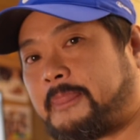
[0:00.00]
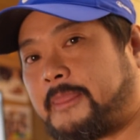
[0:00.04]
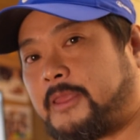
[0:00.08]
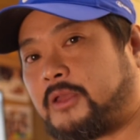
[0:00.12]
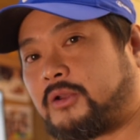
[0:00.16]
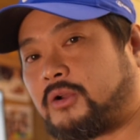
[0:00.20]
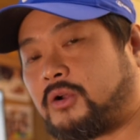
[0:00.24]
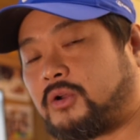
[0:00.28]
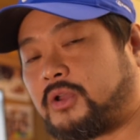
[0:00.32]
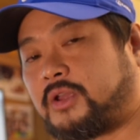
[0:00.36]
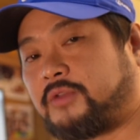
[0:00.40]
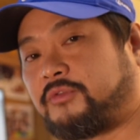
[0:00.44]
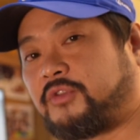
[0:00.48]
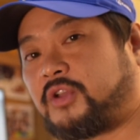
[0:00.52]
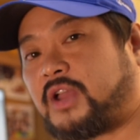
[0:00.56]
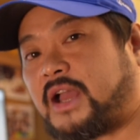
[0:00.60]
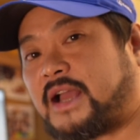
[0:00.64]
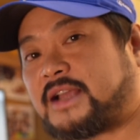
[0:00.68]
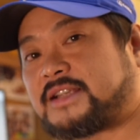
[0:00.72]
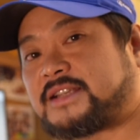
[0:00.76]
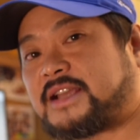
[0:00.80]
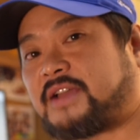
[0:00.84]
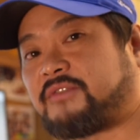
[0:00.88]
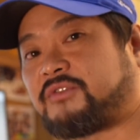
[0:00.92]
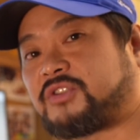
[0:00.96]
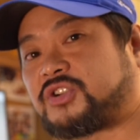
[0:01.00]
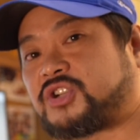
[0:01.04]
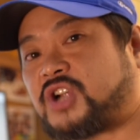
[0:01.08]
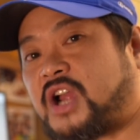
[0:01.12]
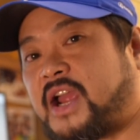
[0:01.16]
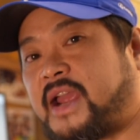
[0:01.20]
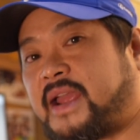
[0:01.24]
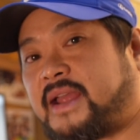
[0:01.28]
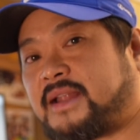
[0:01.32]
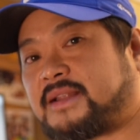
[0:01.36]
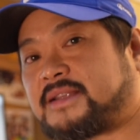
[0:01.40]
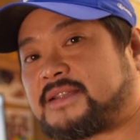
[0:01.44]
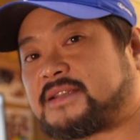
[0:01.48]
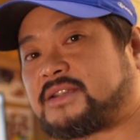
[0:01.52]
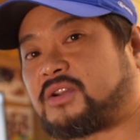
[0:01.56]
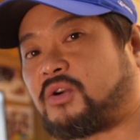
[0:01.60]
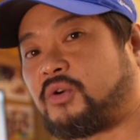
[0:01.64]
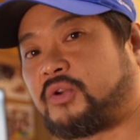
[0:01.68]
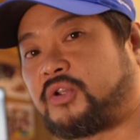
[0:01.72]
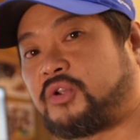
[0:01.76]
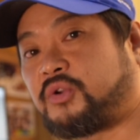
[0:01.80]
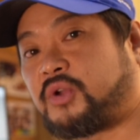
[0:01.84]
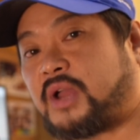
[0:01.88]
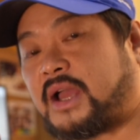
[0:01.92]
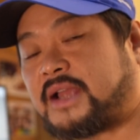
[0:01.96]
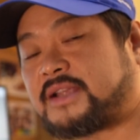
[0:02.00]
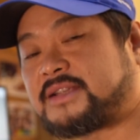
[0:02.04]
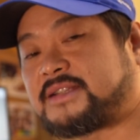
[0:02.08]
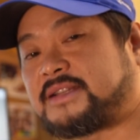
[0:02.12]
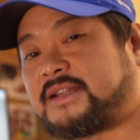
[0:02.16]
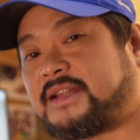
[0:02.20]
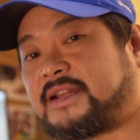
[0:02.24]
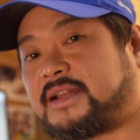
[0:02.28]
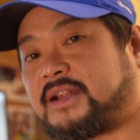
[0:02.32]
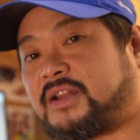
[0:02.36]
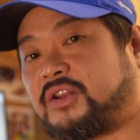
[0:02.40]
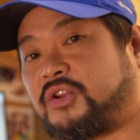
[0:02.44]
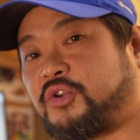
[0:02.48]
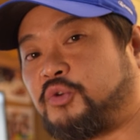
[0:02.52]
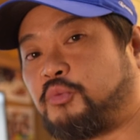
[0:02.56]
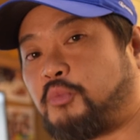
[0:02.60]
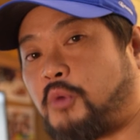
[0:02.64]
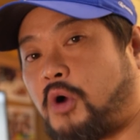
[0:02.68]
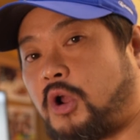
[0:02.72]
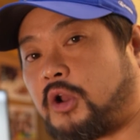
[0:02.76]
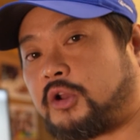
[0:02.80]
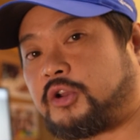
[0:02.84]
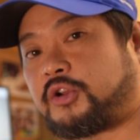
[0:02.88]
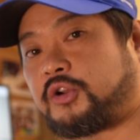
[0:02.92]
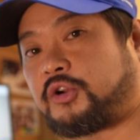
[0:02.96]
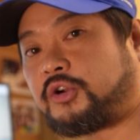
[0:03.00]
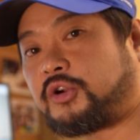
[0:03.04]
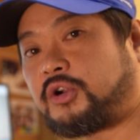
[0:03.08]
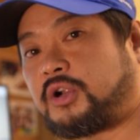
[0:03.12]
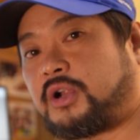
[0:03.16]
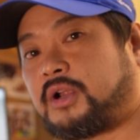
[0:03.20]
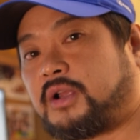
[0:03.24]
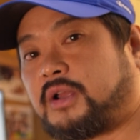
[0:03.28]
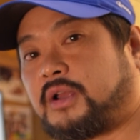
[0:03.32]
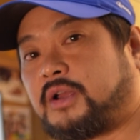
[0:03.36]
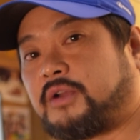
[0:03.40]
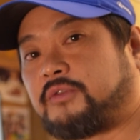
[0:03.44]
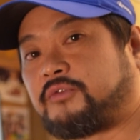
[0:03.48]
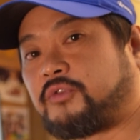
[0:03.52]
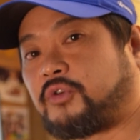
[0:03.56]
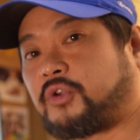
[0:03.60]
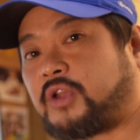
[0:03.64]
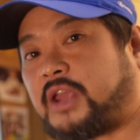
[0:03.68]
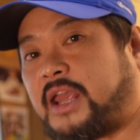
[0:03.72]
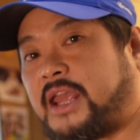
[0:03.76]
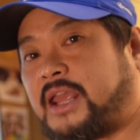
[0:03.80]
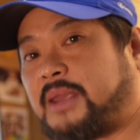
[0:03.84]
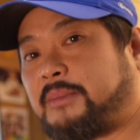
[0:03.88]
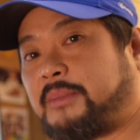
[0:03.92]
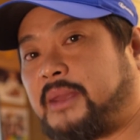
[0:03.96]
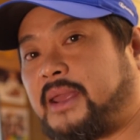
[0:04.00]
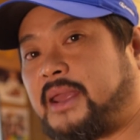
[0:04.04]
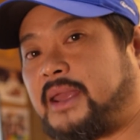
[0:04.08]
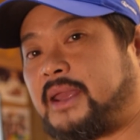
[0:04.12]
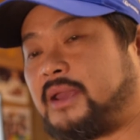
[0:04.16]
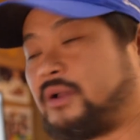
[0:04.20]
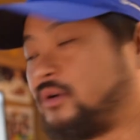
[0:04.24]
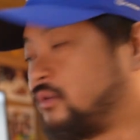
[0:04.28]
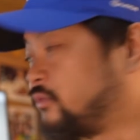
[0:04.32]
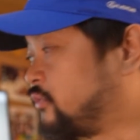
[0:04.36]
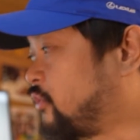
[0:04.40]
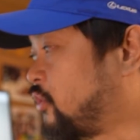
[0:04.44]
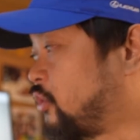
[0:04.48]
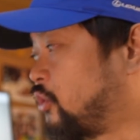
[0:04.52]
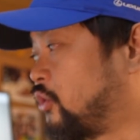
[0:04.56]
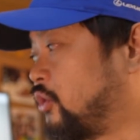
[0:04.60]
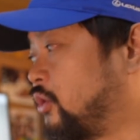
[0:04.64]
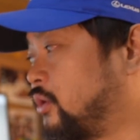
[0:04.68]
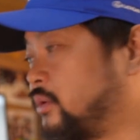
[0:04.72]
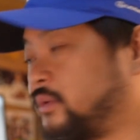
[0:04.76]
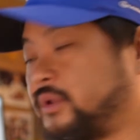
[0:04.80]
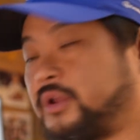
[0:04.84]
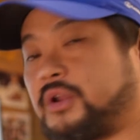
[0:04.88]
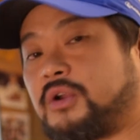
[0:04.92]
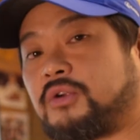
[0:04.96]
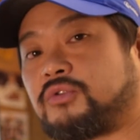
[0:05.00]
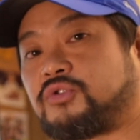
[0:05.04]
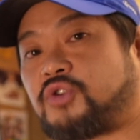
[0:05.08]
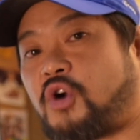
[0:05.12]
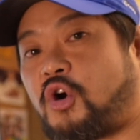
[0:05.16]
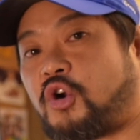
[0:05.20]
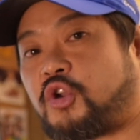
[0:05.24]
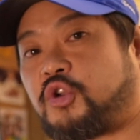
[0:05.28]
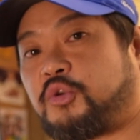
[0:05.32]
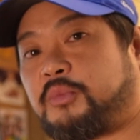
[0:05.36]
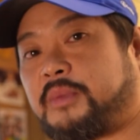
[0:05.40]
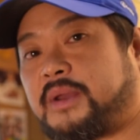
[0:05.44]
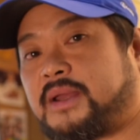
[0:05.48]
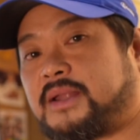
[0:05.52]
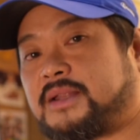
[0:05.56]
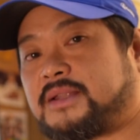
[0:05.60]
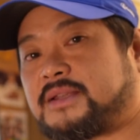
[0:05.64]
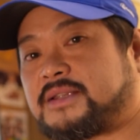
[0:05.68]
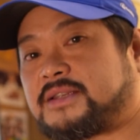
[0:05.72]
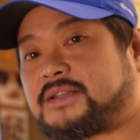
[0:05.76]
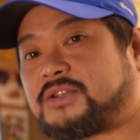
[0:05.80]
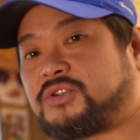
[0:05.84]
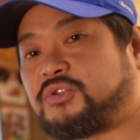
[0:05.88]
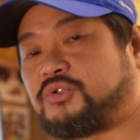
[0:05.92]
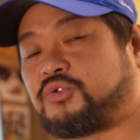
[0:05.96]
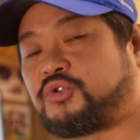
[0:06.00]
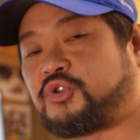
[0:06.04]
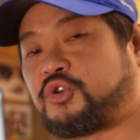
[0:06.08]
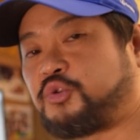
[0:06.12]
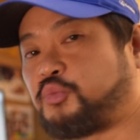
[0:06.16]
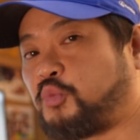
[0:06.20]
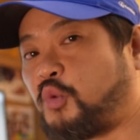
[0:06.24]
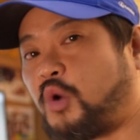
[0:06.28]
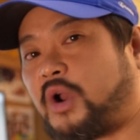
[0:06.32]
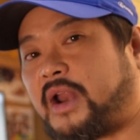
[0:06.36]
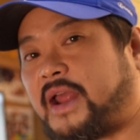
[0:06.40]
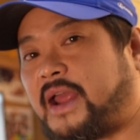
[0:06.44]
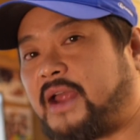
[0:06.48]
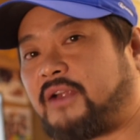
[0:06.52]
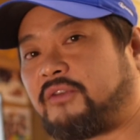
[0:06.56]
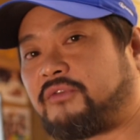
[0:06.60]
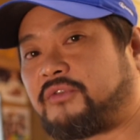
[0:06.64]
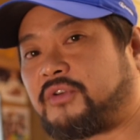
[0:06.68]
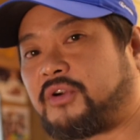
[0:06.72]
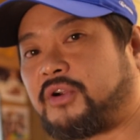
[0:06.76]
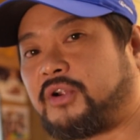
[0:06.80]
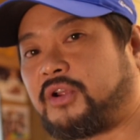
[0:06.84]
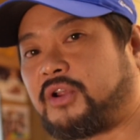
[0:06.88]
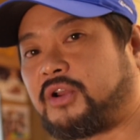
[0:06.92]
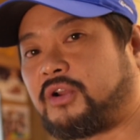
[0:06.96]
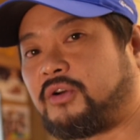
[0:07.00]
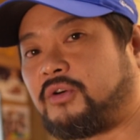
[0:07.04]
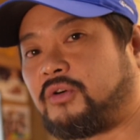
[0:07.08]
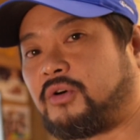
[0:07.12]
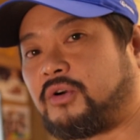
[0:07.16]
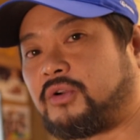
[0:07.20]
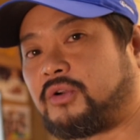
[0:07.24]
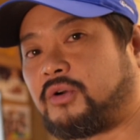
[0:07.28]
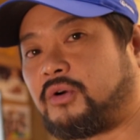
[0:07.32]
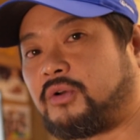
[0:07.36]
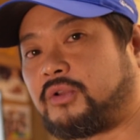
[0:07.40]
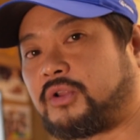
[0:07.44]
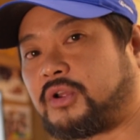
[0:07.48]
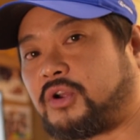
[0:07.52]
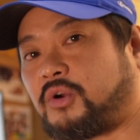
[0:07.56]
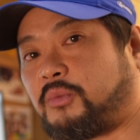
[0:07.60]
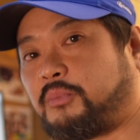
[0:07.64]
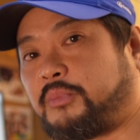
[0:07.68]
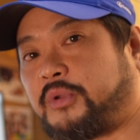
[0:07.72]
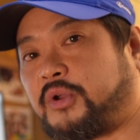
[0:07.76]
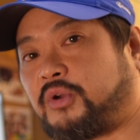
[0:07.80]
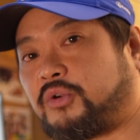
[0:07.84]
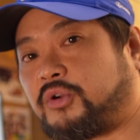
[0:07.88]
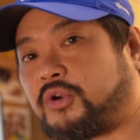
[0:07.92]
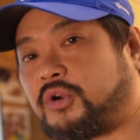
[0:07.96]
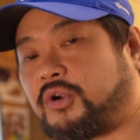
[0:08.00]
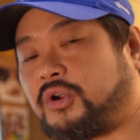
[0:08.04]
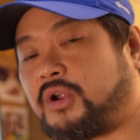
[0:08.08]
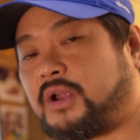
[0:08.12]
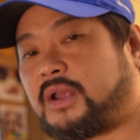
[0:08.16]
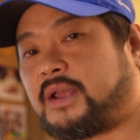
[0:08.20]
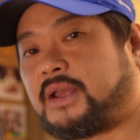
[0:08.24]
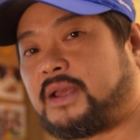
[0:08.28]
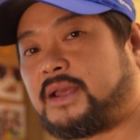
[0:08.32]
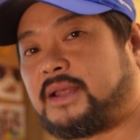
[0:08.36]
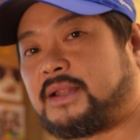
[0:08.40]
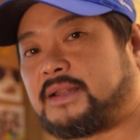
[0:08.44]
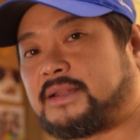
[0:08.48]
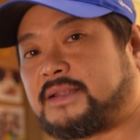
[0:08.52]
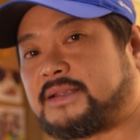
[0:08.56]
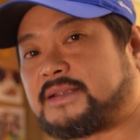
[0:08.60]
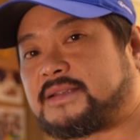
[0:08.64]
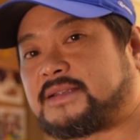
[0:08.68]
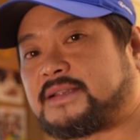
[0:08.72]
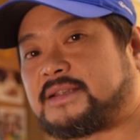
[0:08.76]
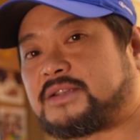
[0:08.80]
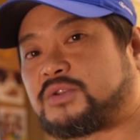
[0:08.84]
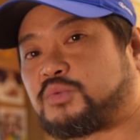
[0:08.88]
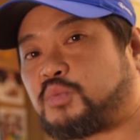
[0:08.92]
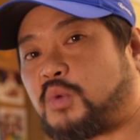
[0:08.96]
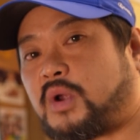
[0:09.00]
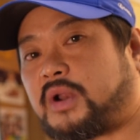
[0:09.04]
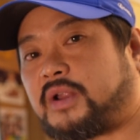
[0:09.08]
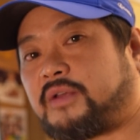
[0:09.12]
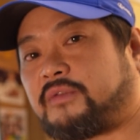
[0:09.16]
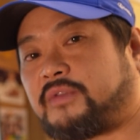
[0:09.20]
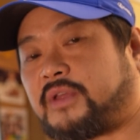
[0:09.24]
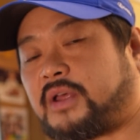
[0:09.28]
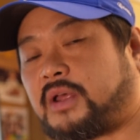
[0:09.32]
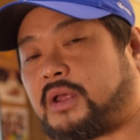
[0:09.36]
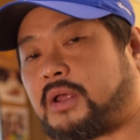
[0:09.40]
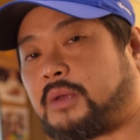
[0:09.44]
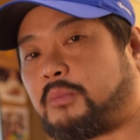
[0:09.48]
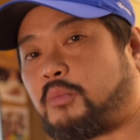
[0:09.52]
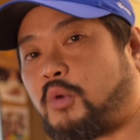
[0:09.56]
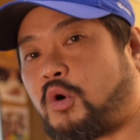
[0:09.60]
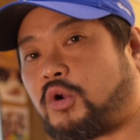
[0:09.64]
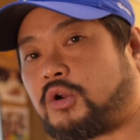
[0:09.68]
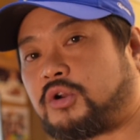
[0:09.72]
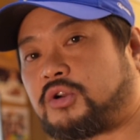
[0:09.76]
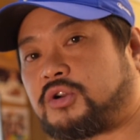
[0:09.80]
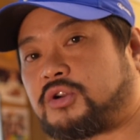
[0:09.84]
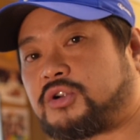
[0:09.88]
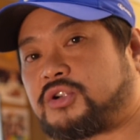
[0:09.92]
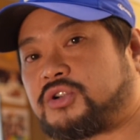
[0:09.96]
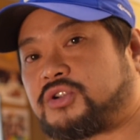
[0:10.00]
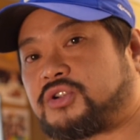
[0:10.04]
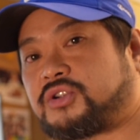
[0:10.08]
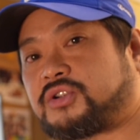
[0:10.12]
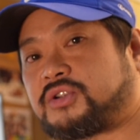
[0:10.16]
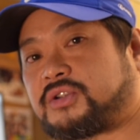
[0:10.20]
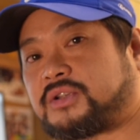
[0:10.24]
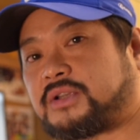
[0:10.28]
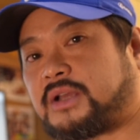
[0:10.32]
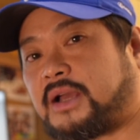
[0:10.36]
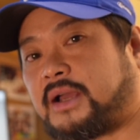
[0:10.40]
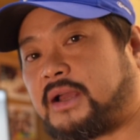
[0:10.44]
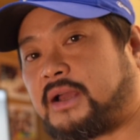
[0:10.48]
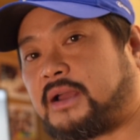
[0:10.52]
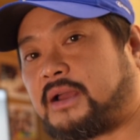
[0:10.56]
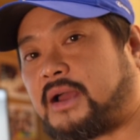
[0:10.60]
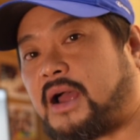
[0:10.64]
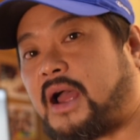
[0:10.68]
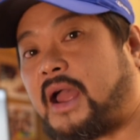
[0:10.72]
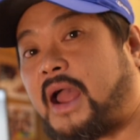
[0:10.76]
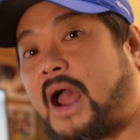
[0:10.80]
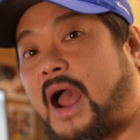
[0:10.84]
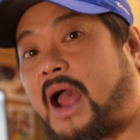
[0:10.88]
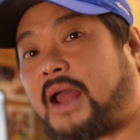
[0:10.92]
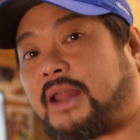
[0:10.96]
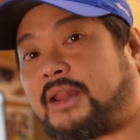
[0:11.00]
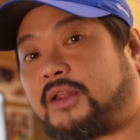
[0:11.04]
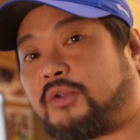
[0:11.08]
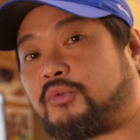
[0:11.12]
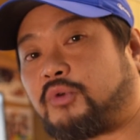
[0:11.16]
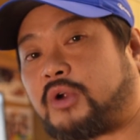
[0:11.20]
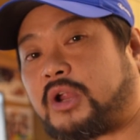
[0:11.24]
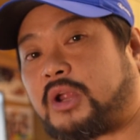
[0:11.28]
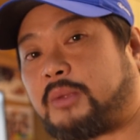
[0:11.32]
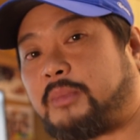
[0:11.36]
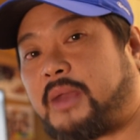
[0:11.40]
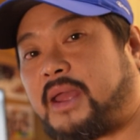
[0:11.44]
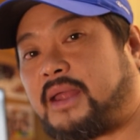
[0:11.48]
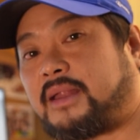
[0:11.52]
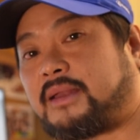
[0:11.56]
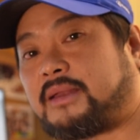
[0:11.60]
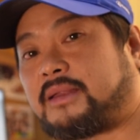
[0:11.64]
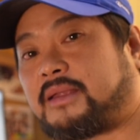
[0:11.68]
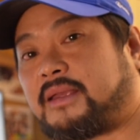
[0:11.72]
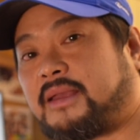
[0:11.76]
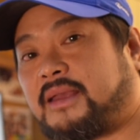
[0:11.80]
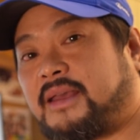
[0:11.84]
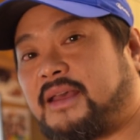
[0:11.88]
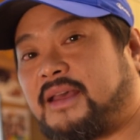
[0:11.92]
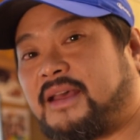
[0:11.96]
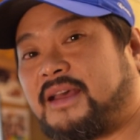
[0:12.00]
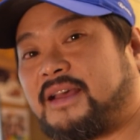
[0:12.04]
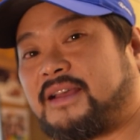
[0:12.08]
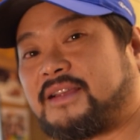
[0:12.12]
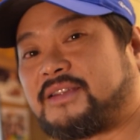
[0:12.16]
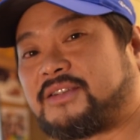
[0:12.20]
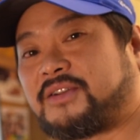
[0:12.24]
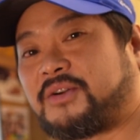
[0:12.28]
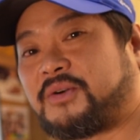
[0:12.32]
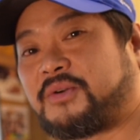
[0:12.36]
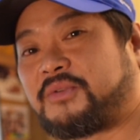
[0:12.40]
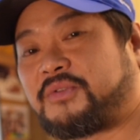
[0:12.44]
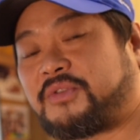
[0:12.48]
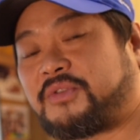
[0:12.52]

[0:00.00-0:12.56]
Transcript: you know, if you guys have a chance, or you guys need a new monitor for gaming or for, you know, documents, YouTube, whatever, you know, on, on the computer, this is one of the monitors I, I highly recommend. So